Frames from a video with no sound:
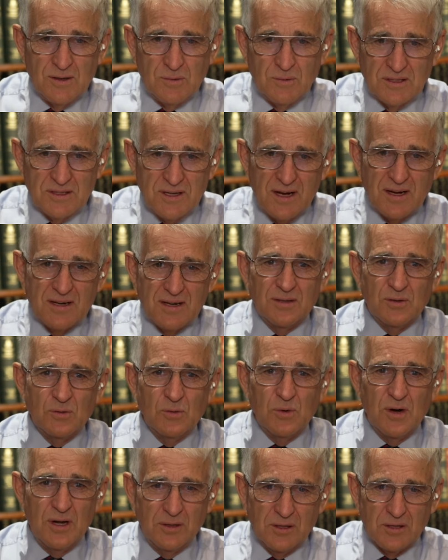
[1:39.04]
Well, Doug,
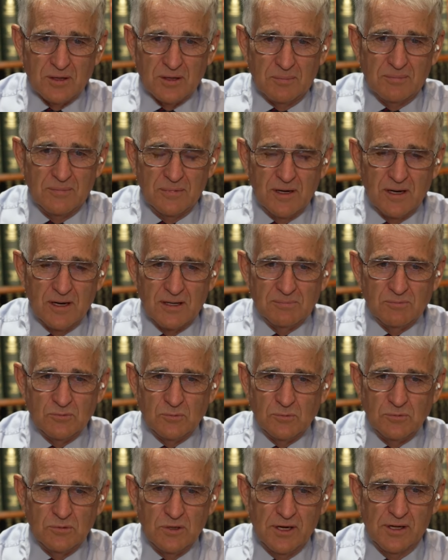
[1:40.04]
welcome. I'm
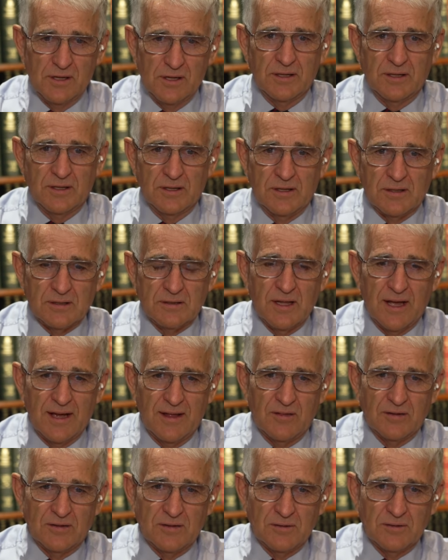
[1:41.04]
really
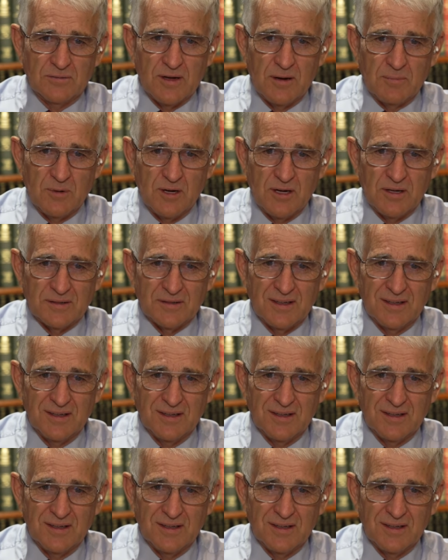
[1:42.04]
glad that you've come on,